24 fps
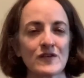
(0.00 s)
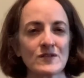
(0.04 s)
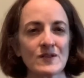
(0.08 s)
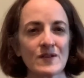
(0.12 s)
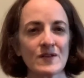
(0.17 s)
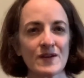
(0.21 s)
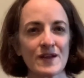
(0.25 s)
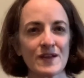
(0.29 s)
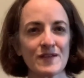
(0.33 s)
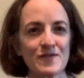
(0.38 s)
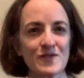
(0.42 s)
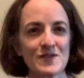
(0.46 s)
you're
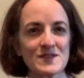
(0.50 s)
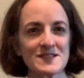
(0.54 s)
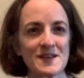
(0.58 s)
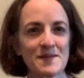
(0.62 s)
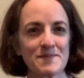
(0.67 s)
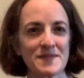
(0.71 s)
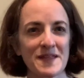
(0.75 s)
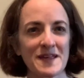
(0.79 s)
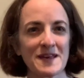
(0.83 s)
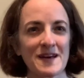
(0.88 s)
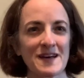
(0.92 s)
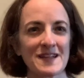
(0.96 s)
looking for
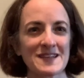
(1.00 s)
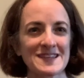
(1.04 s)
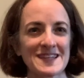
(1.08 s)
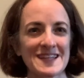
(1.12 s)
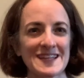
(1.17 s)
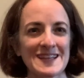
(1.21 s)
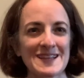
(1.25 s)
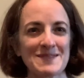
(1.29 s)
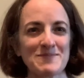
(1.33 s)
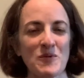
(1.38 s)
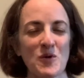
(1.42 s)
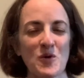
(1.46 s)
something a
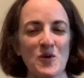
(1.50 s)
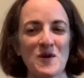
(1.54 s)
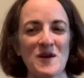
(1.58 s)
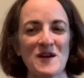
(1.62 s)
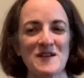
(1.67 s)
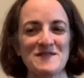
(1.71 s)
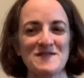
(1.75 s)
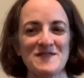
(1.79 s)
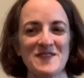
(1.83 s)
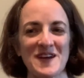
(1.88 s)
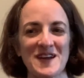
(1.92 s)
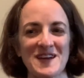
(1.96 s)
little more
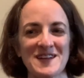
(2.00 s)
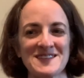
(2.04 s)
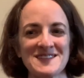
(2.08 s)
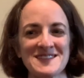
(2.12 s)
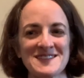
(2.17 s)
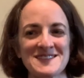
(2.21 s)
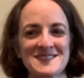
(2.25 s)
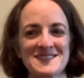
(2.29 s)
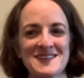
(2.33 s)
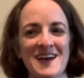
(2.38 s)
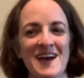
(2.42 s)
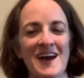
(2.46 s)

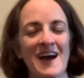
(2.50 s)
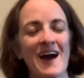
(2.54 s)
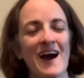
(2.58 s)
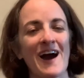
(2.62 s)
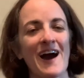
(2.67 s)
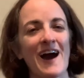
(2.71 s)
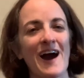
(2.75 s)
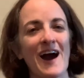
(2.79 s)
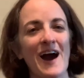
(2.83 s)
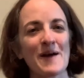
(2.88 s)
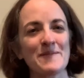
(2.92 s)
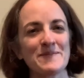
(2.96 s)
advanced,
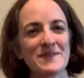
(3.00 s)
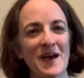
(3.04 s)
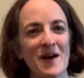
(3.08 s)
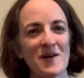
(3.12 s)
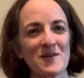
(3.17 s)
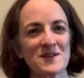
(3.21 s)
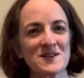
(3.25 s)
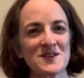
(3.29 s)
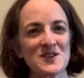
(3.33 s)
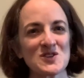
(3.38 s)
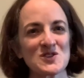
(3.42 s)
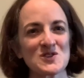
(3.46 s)
I'm now
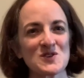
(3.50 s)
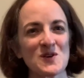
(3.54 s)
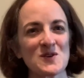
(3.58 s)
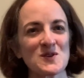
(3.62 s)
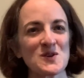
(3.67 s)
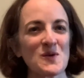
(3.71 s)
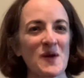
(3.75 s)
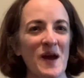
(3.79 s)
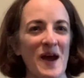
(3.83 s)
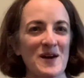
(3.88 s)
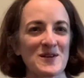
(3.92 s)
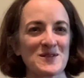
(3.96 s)
going to show
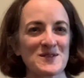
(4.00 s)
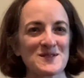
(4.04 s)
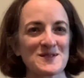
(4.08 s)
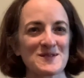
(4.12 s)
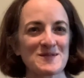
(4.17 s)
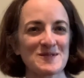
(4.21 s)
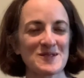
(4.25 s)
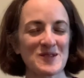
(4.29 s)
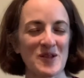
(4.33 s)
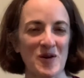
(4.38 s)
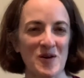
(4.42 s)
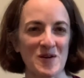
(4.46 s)
you how to do
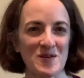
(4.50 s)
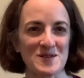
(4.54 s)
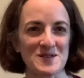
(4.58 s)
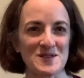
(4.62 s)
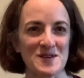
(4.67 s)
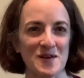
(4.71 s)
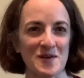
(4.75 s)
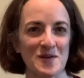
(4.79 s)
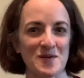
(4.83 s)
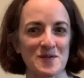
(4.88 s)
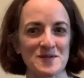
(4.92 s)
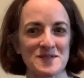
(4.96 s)
long
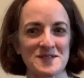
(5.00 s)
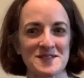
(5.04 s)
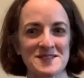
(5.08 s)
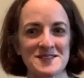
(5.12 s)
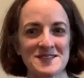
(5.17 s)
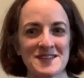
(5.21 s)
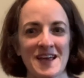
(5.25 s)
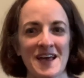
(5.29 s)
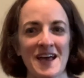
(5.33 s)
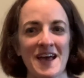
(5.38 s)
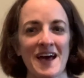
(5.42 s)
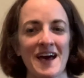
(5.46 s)
tones.
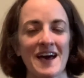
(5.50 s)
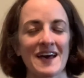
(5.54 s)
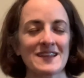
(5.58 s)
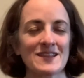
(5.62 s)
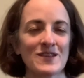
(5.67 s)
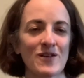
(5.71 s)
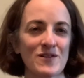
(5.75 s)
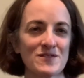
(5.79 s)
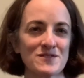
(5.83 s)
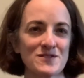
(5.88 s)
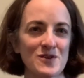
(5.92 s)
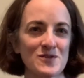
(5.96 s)
And
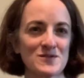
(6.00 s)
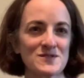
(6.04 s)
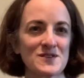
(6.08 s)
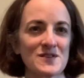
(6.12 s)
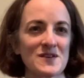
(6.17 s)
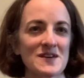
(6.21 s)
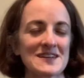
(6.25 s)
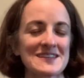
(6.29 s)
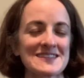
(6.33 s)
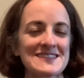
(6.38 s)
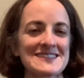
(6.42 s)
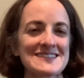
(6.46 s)
long tones are
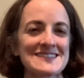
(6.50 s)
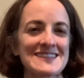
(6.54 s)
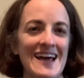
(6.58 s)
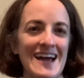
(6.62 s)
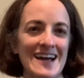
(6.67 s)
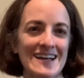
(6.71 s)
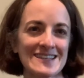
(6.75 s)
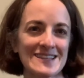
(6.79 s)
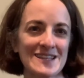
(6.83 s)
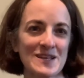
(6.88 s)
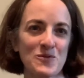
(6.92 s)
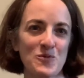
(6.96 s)

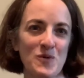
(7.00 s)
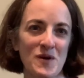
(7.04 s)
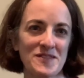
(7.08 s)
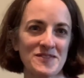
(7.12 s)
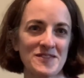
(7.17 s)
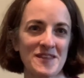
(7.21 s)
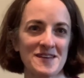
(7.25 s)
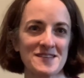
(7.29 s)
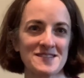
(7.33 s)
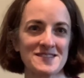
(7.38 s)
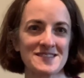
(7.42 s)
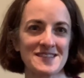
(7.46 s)
exactly what
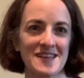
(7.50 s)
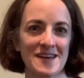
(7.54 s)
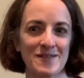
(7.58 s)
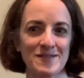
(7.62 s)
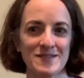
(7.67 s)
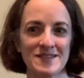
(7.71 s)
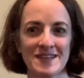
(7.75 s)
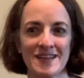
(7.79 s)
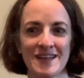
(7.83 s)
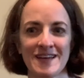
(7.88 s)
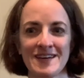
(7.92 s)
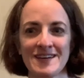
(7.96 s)
they
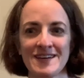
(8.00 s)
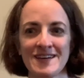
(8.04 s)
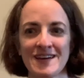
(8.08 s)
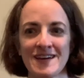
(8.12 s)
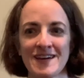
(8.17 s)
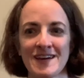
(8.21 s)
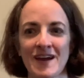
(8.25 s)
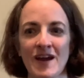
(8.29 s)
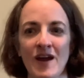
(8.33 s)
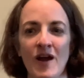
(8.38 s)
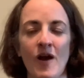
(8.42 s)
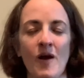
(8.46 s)
sound like.
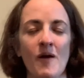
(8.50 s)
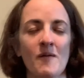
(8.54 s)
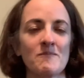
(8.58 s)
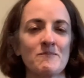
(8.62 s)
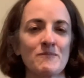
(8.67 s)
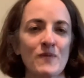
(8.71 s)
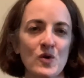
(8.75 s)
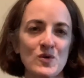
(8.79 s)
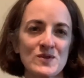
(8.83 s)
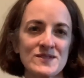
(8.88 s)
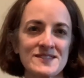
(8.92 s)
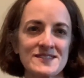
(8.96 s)

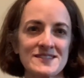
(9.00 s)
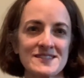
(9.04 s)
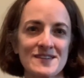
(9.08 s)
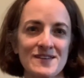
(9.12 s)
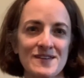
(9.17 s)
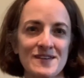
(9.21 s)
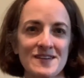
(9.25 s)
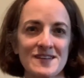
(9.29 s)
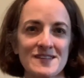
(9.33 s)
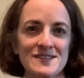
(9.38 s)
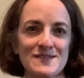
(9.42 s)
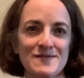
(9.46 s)
Most
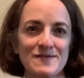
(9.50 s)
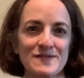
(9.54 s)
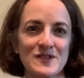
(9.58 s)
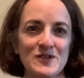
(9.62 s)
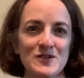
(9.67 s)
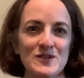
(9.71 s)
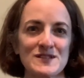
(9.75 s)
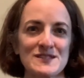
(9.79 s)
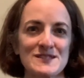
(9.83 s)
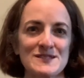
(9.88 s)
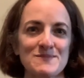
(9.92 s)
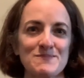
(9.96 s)
serious
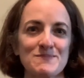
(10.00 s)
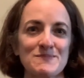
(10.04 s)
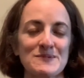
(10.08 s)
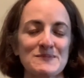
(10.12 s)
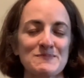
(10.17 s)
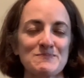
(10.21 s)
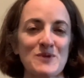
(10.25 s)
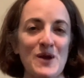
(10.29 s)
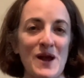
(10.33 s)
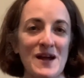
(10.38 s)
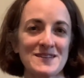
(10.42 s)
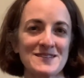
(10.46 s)
flutists
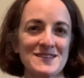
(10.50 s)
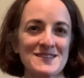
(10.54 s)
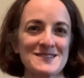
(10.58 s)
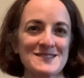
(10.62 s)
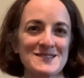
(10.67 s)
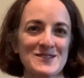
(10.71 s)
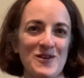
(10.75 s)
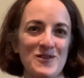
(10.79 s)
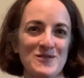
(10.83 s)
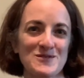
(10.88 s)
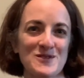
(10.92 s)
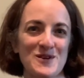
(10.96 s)
practice
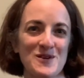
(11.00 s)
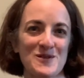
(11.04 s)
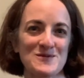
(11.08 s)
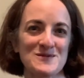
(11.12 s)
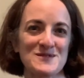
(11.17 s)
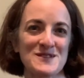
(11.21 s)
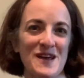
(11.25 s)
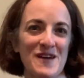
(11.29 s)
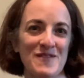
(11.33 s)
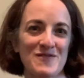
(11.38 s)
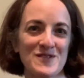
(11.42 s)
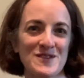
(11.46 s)
long
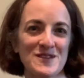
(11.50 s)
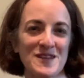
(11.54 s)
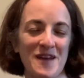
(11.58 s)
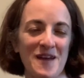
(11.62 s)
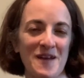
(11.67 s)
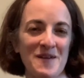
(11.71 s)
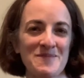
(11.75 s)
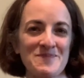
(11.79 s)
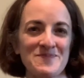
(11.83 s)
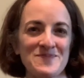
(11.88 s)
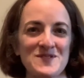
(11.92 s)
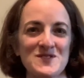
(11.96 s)
tones every
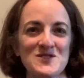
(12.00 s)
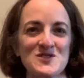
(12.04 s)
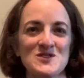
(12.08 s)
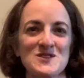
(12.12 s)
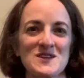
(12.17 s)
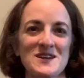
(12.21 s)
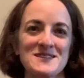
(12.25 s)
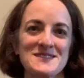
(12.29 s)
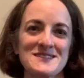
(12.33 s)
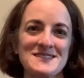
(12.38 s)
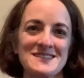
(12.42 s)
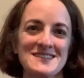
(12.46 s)
day,
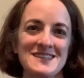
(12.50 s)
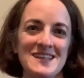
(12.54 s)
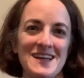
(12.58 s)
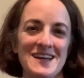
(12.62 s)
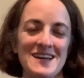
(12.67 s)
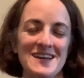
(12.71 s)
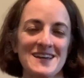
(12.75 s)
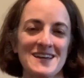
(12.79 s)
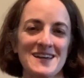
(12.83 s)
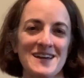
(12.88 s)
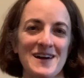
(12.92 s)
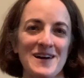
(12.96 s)
just
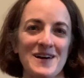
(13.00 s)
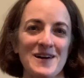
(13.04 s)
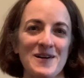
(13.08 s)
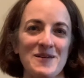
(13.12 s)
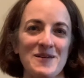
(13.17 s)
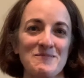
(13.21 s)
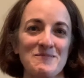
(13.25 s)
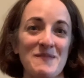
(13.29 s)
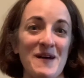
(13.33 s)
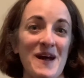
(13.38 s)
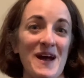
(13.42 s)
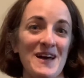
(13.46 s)
like
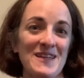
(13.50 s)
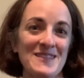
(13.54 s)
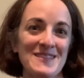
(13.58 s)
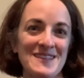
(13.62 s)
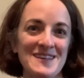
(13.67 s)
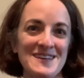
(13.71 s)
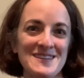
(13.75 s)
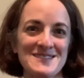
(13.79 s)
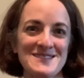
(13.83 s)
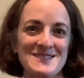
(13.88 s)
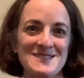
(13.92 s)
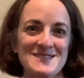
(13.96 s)

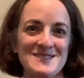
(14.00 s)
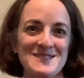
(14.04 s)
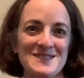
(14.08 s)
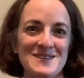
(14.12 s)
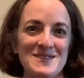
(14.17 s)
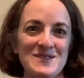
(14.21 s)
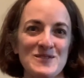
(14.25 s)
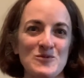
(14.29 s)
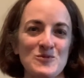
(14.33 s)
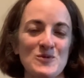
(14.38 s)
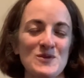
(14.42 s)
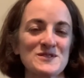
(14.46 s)
athletes
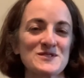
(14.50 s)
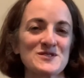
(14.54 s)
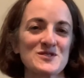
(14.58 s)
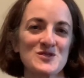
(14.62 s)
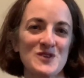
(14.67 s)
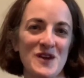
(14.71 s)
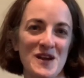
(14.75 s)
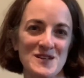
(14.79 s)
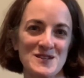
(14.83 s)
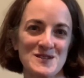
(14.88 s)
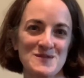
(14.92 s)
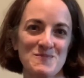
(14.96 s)
will
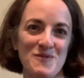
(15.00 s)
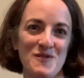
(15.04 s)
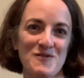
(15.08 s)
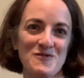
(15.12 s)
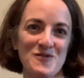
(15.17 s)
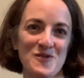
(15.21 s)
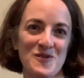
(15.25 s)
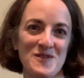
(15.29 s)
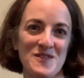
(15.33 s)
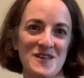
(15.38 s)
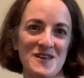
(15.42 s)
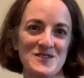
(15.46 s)
stretch
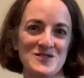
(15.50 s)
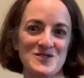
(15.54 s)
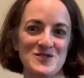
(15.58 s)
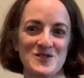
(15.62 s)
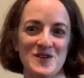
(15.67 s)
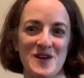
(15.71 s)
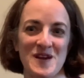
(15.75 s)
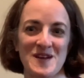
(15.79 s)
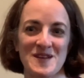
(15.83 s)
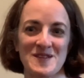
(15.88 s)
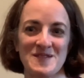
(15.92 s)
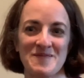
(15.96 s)
before they
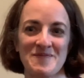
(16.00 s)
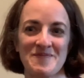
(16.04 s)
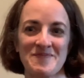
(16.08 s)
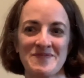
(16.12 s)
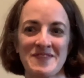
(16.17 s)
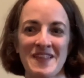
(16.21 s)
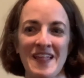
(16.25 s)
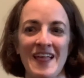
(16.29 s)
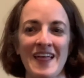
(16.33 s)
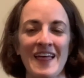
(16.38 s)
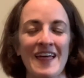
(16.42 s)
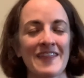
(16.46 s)
train.
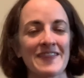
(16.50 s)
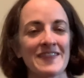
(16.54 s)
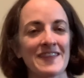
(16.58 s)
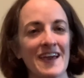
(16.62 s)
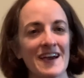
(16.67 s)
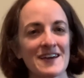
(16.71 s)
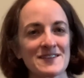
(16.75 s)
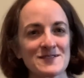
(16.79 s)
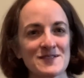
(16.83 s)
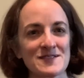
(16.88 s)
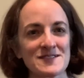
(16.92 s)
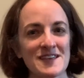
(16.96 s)
The
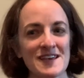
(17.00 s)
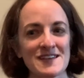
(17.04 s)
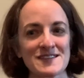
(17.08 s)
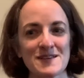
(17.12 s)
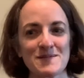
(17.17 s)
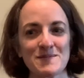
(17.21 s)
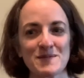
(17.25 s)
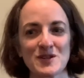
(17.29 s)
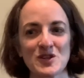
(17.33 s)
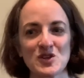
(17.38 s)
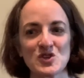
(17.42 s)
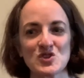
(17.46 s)
exercise
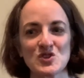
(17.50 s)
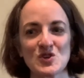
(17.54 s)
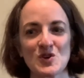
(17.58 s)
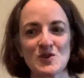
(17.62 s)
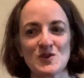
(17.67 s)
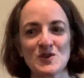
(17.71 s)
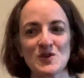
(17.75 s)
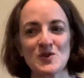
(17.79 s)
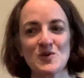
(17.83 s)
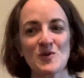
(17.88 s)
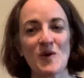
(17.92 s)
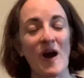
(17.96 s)
I'm going to show
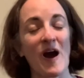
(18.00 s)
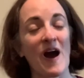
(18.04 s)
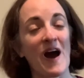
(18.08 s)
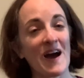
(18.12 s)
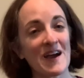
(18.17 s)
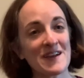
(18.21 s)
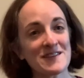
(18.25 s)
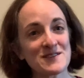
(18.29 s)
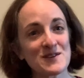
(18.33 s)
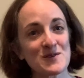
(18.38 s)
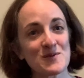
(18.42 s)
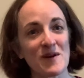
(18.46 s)
you,
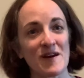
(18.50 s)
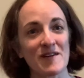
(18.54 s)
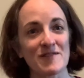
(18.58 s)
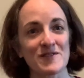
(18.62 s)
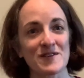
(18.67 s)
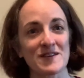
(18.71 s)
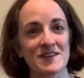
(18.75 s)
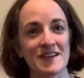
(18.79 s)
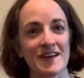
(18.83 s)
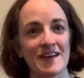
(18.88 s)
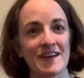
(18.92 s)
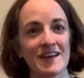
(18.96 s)
I do
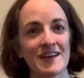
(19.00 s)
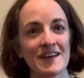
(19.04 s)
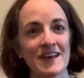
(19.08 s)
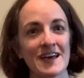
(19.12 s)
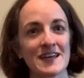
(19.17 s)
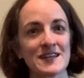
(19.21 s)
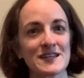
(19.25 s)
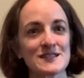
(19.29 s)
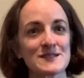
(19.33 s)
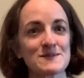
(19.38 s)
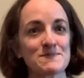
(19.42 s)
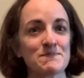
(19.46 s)
every day,
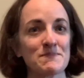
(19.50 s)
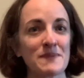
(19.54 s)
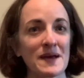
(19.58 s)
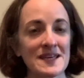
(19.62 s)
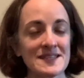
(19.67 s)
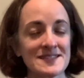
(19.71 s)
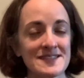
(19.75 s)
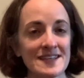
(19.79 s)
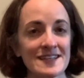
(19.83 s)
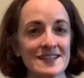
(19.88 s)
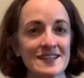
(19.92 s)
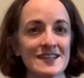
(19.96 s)
and it's
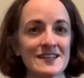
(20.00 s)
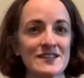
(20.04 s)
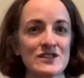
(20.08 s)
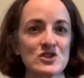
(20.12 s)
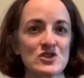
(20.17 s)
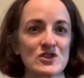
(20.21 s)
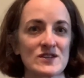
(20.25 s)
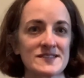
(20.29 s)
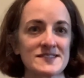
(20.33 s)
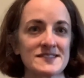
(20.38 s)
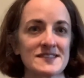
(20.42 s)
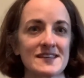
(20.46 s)
basically
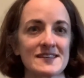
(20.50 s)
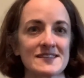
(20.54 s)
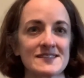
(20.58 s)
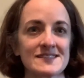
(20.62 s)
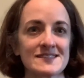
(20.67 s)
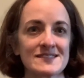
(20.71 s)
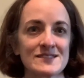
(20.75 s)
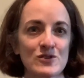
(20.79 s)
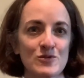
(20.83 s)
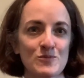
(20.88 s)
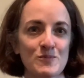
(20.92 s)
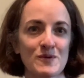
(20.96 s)
just a
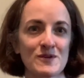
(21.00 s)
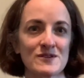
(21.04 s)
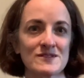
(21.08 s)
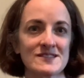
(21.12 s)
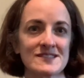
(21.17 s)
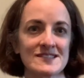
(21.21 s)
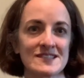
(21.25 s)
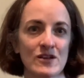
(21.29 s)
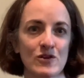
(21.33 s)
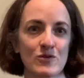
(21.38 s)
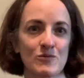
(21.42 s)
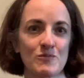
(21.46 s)
super
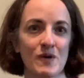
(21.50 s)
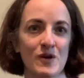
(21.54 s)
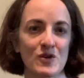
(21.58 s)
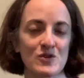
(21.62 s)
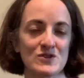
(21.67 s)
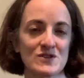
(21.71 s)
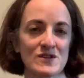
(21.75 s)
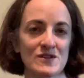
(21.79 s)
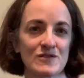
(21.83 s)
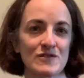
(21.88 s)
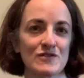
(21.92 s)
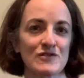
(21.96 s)
slow
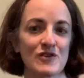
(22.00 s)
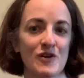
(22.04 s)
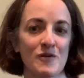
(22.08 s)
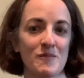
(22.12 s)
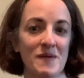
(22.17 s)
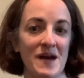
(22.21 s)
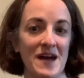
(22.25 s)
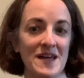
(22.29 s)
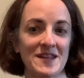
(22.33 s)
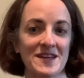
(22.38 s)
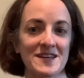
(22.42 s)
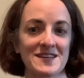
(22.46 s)
motion
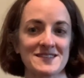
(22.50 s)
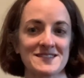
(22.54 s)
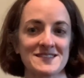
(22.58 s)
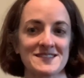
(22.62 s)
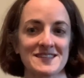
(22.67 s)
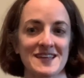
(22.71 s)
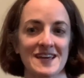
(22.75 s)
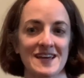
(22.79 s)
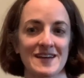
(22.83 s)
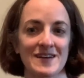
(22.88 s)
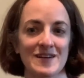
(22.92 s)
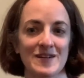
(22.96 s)
chromatic
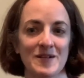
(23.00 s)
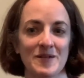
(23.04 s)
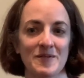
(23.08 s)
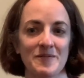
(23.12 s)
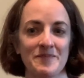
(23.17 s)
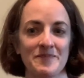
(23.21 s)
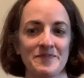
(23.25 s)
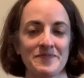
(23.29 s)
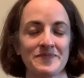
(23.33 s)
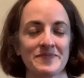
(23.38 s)
scale.